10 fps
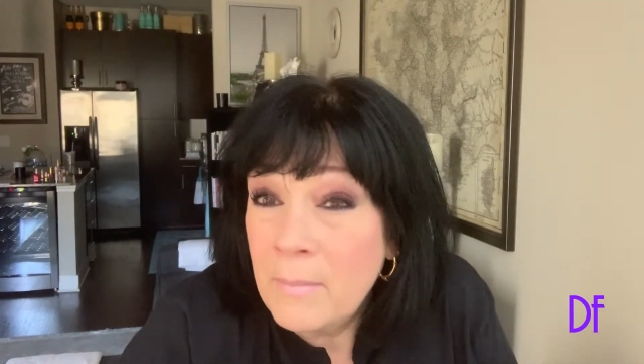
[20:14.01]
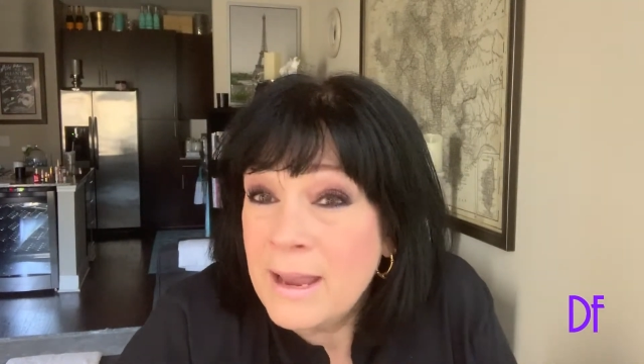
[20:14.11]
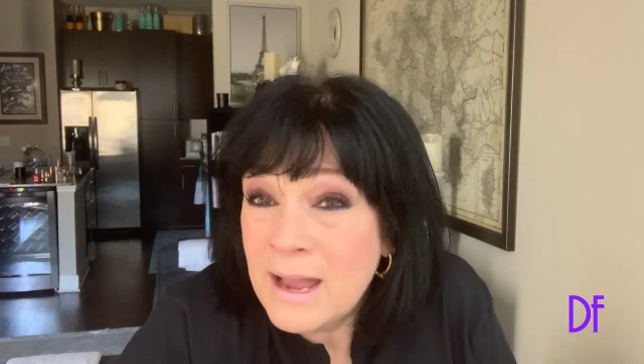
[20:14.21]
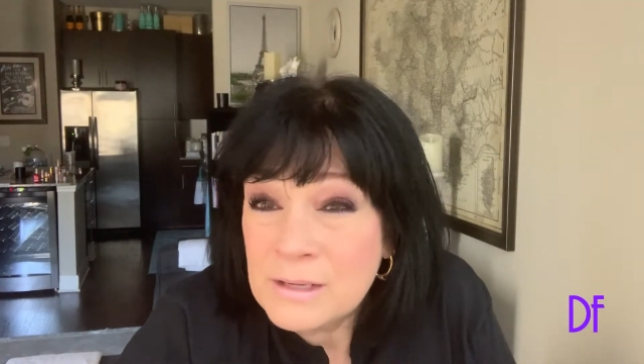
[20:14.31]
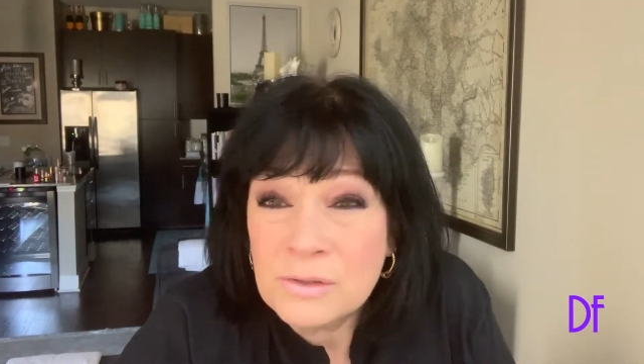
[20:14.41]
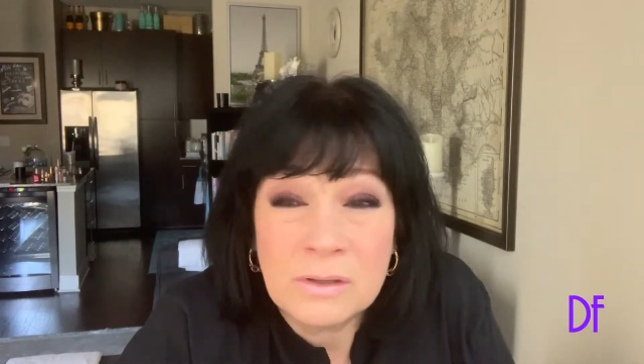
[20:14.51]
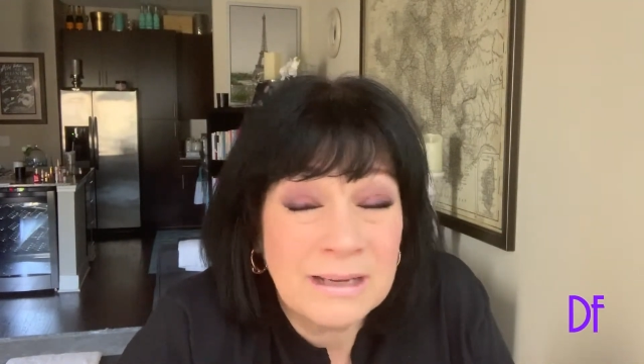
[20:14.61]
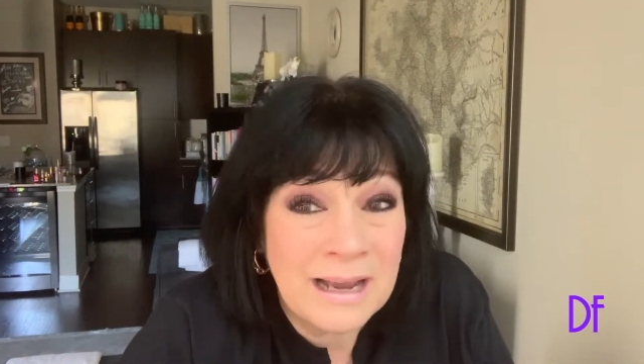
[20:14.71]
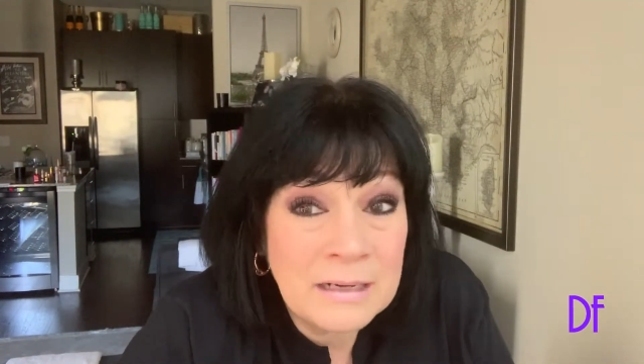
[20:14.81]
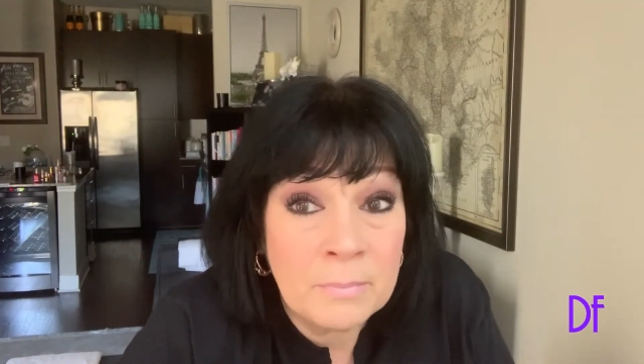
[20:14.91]
My eyes are
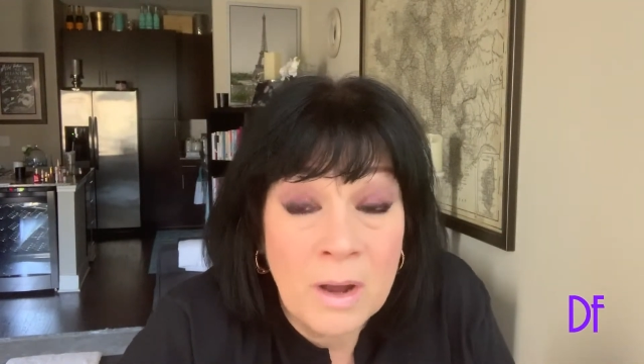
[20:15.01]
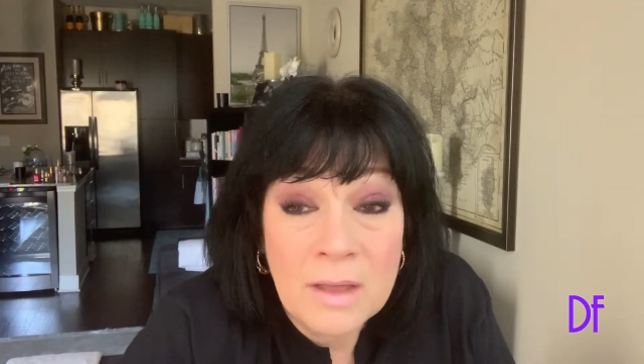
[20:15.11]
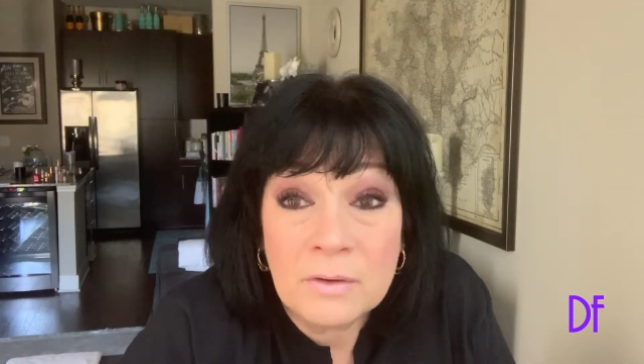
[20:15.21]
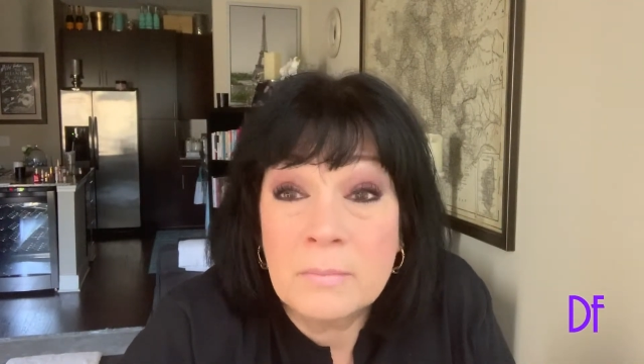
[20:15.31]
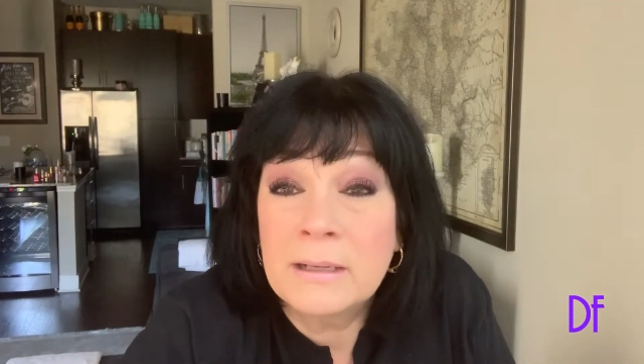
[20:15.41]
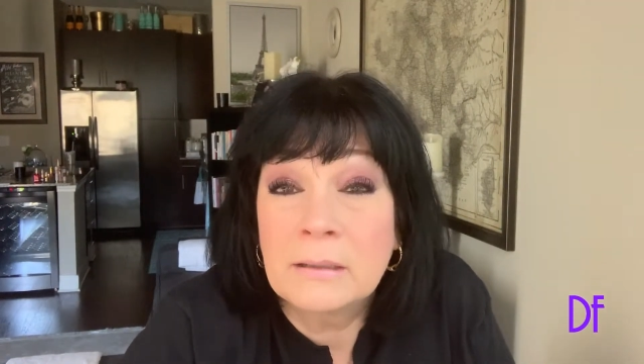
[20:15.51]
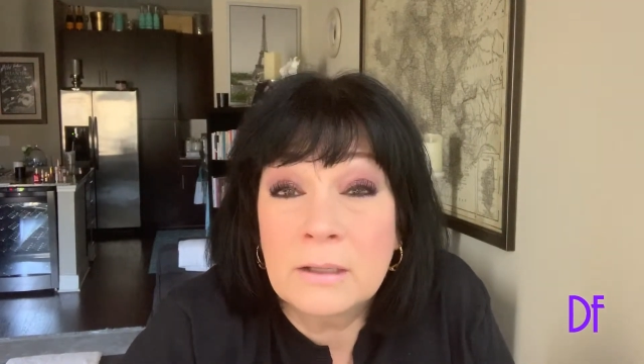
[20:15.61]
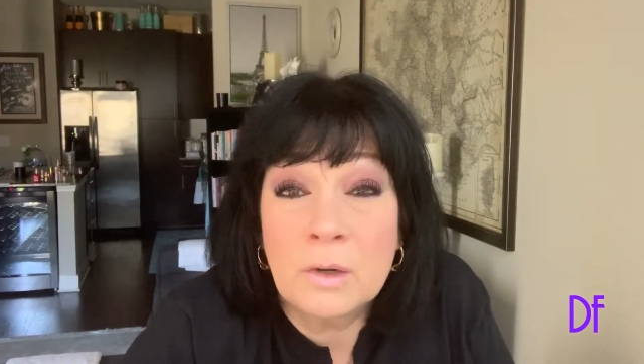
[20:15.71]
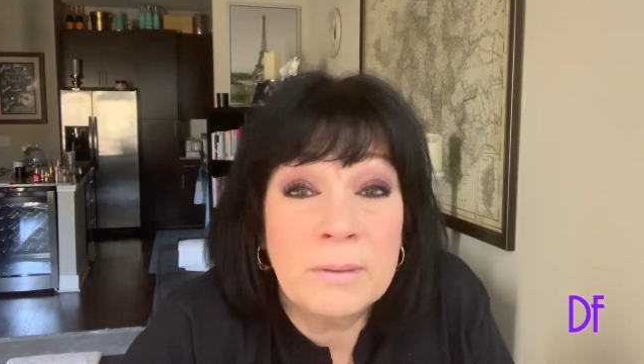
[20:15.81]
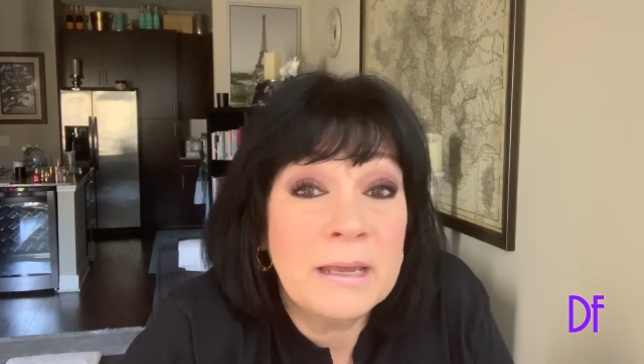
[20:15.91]
kind of bothering me a
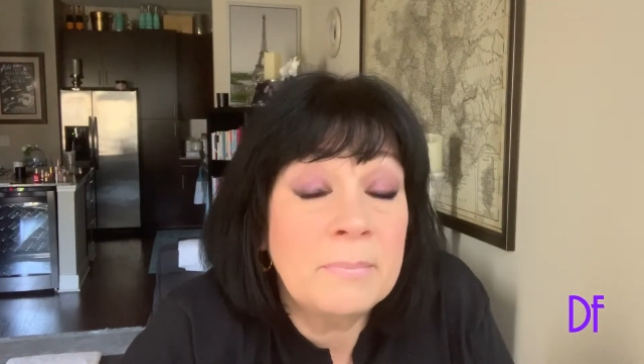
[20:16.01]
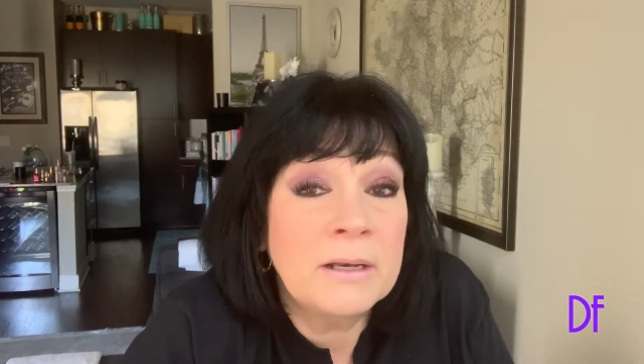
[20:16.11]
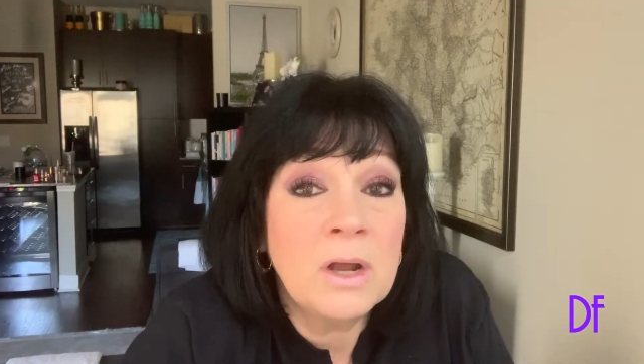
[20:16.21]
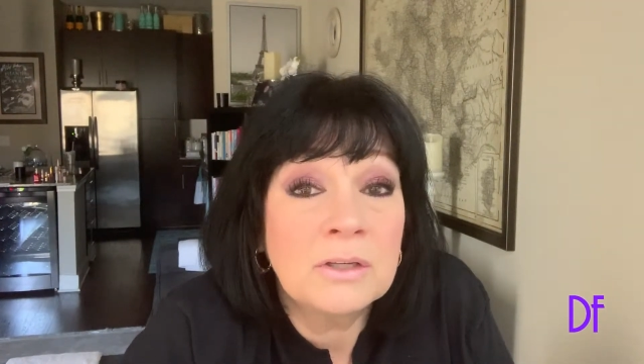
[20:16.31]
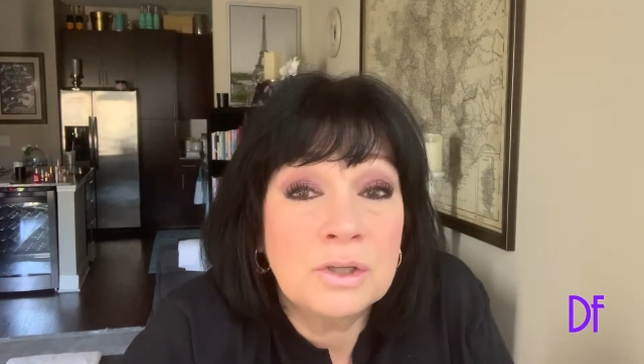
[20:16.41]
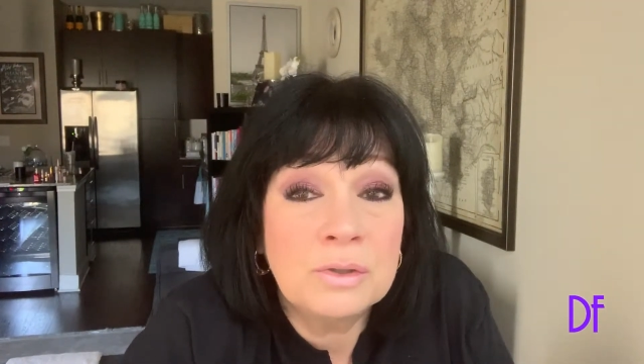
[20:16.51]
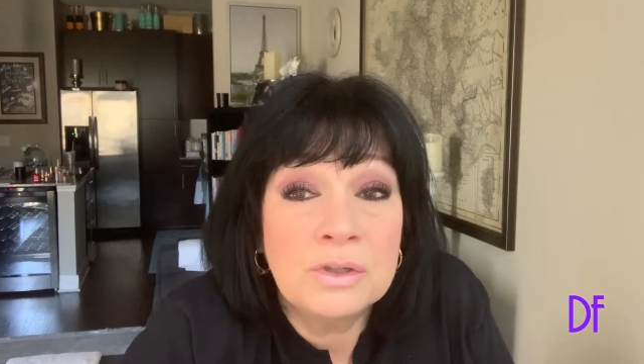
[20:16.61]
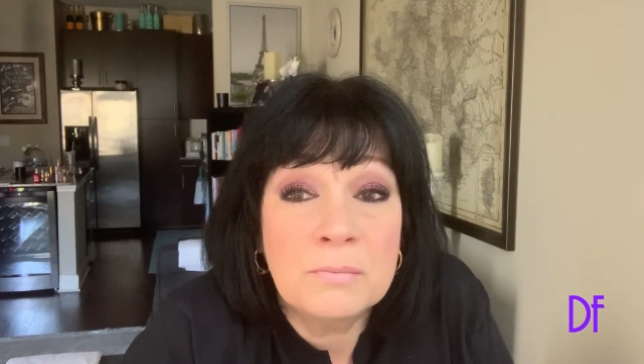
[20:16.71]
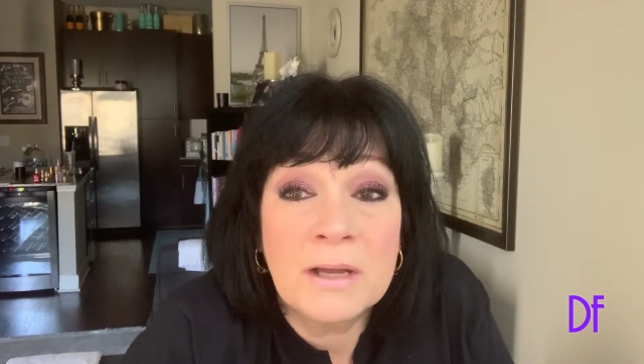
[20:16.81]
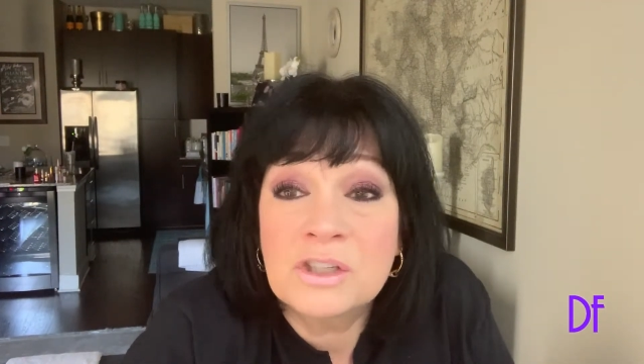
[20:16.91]
little bit, but not
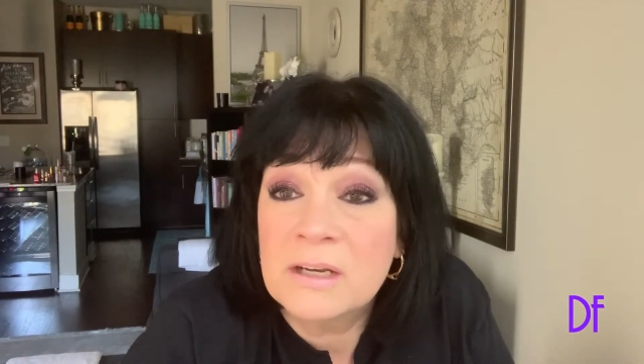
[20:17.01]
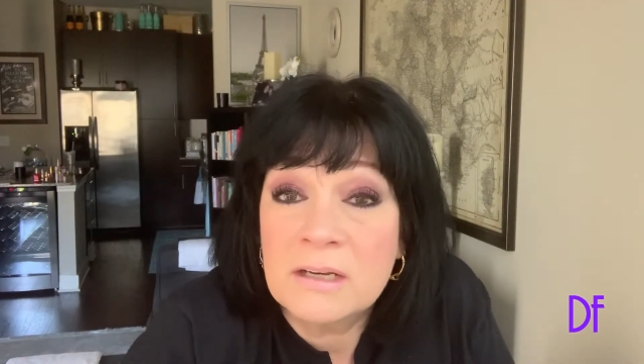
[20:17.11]
too much.